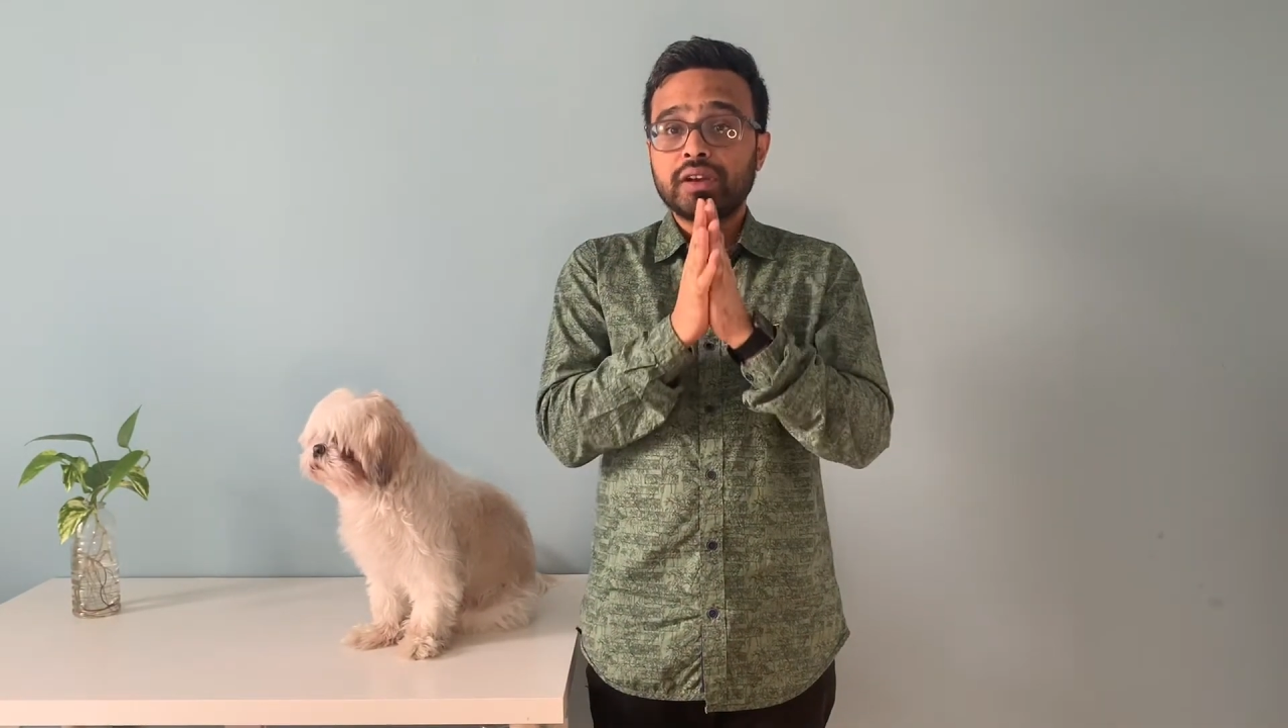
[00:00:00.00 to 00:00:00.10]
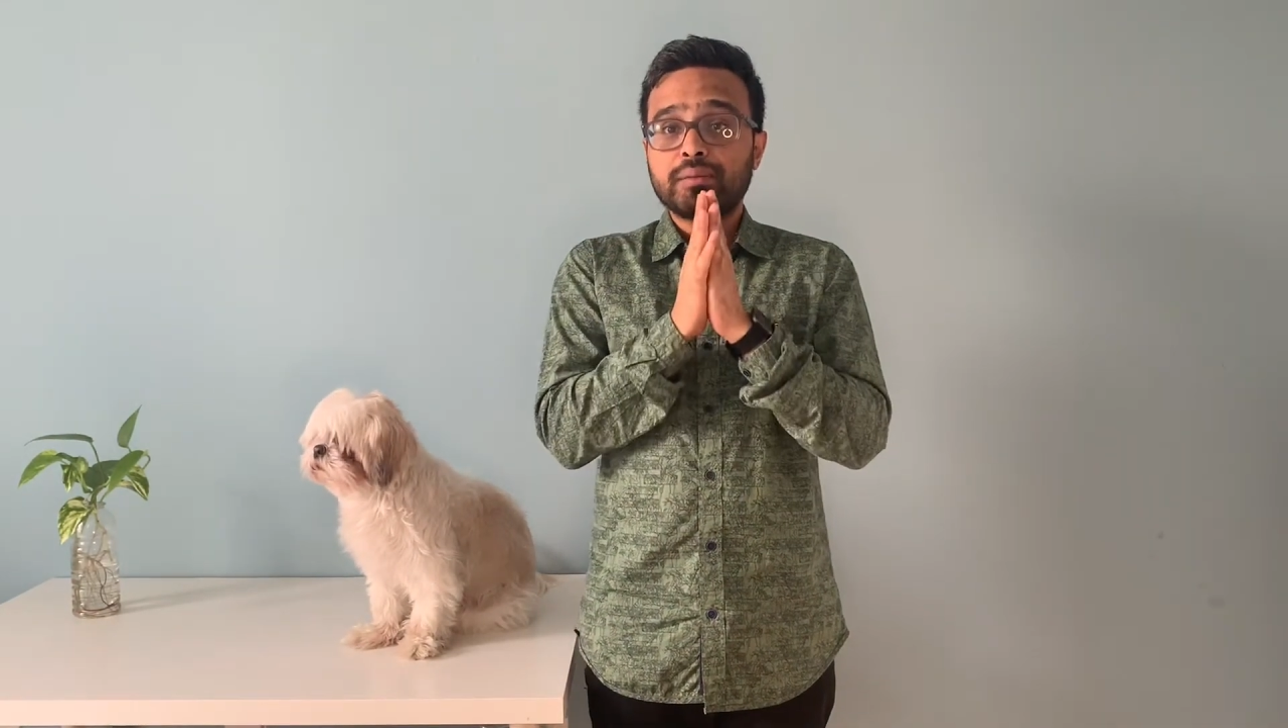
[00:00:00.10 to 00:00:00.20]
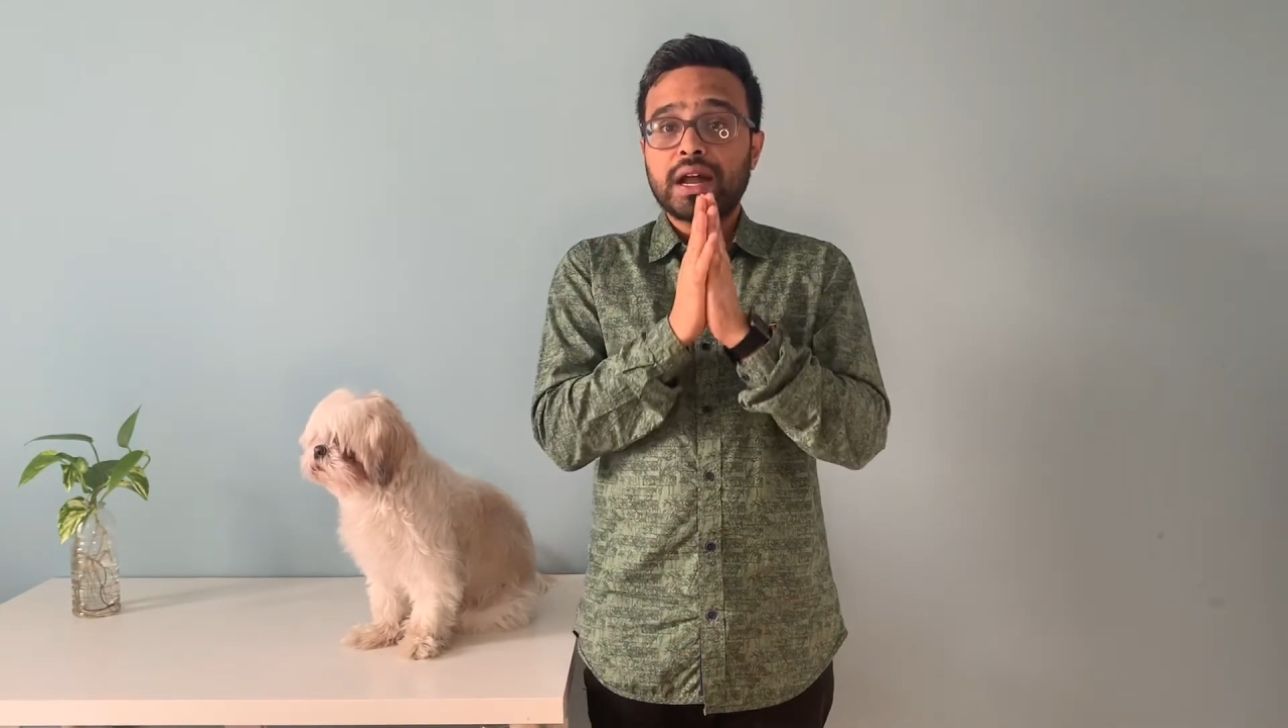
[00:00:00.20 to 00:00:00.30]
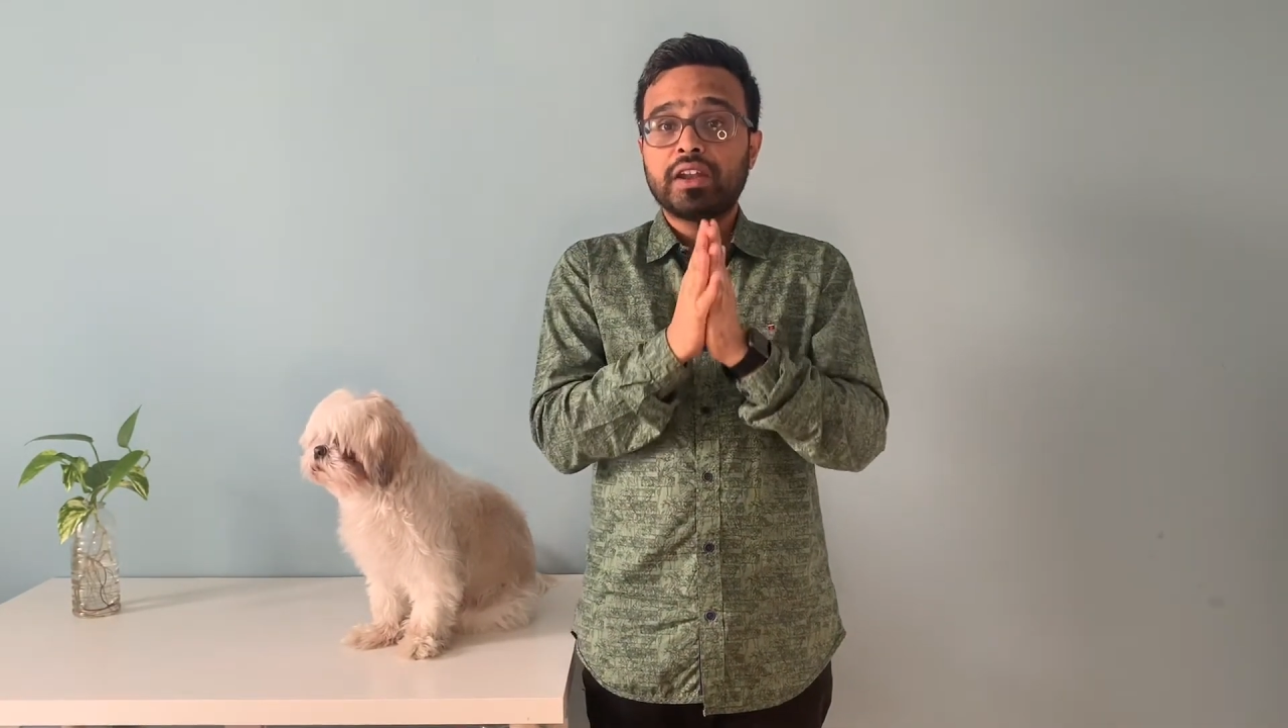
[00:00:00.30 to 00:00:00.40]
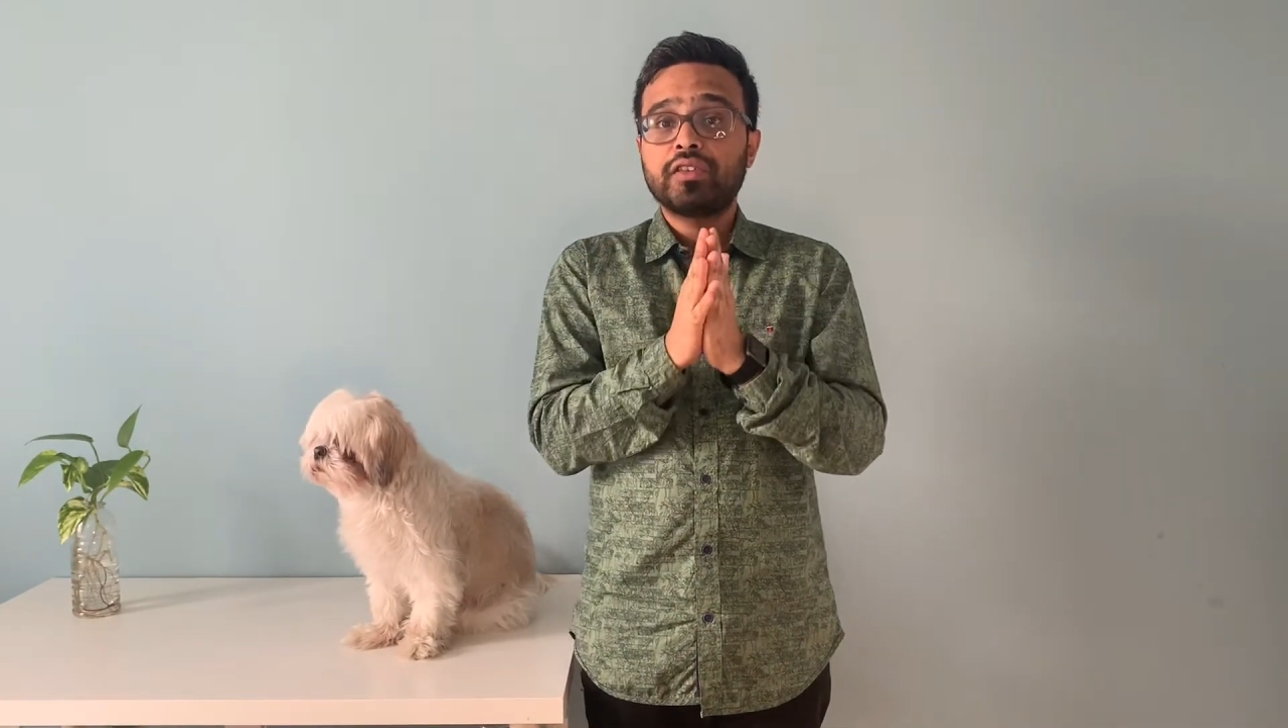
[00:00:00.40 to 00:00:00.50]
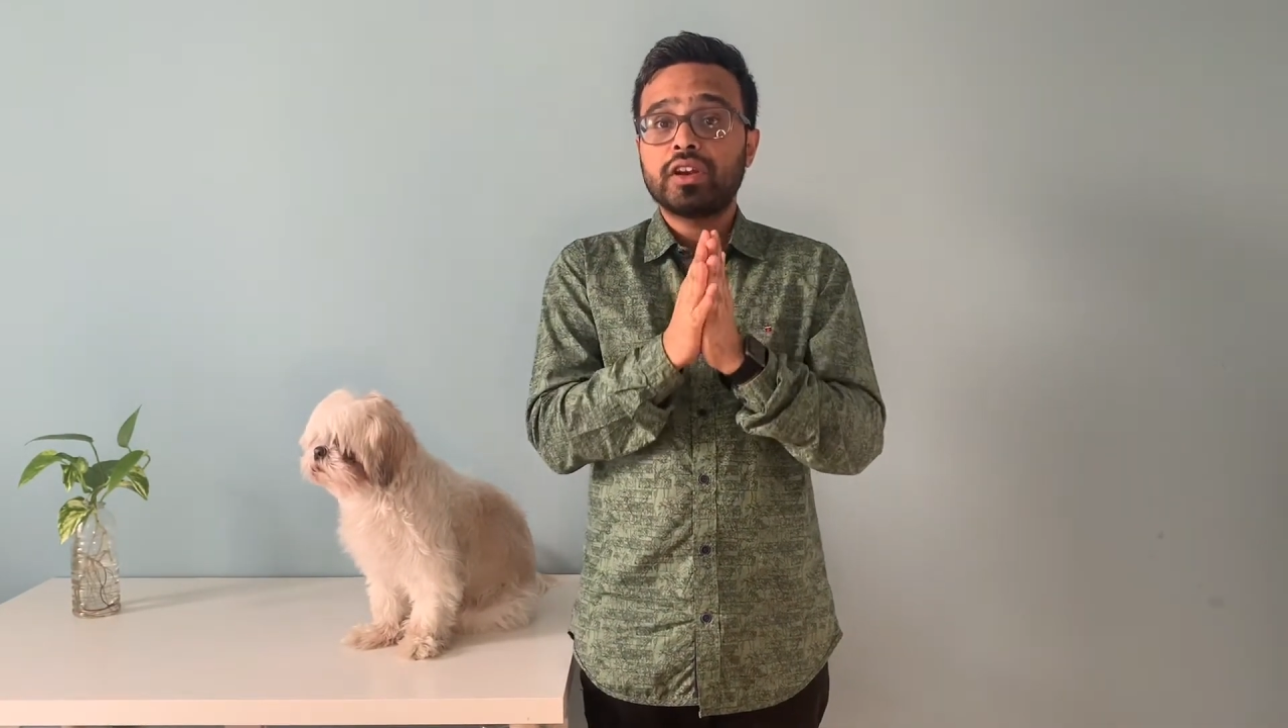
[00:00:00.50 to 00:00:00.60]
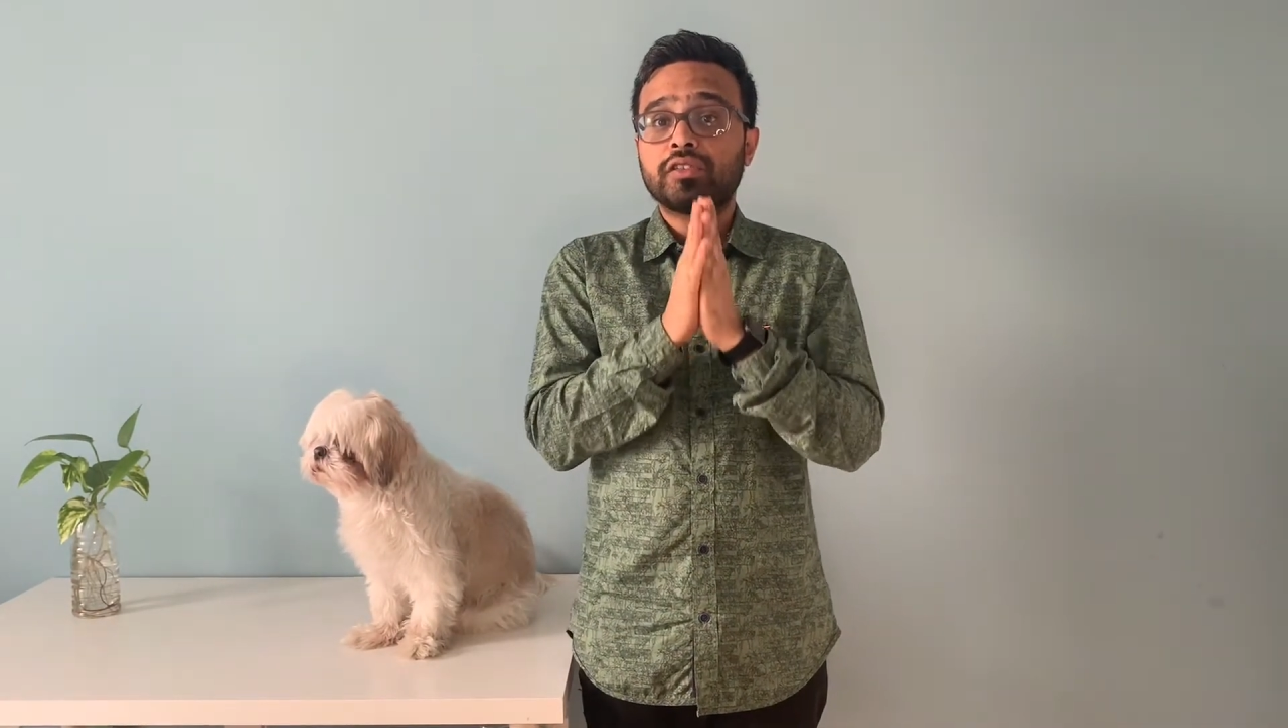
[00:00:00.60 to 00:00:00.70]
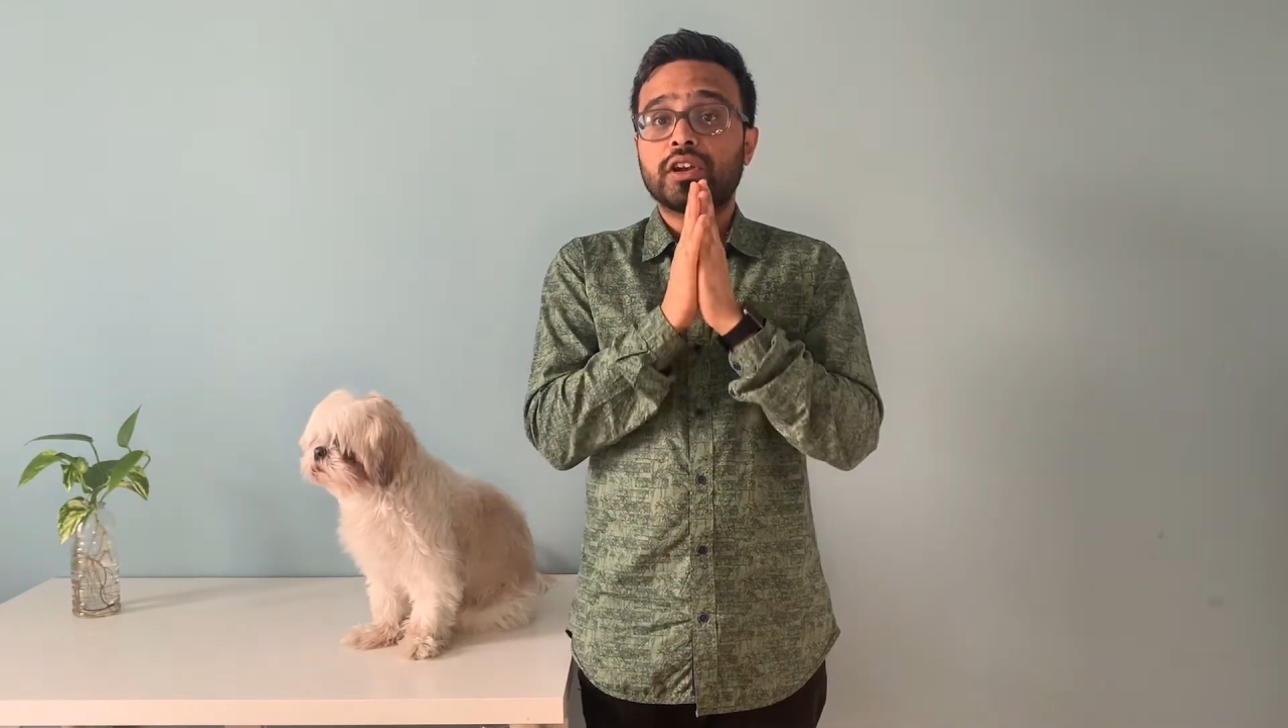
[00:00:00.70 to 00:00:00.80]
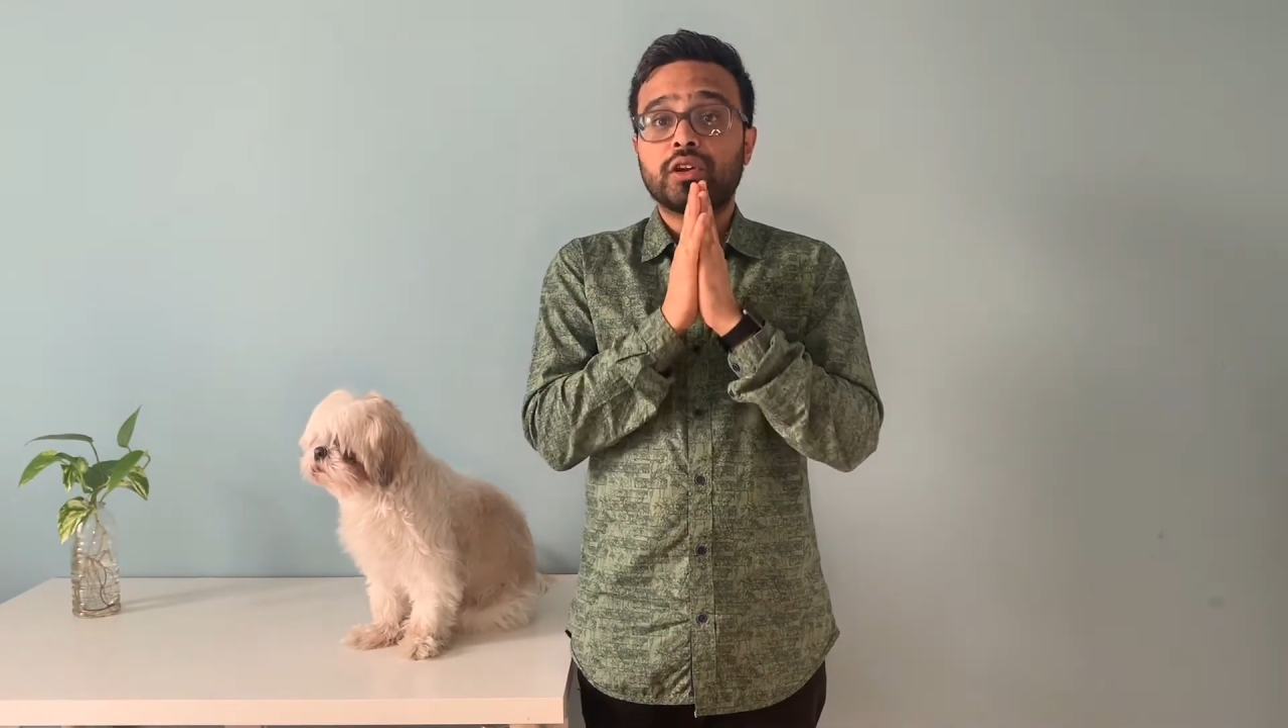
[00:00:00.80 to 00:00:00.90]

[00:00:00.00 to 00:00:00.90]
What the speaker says: manager is a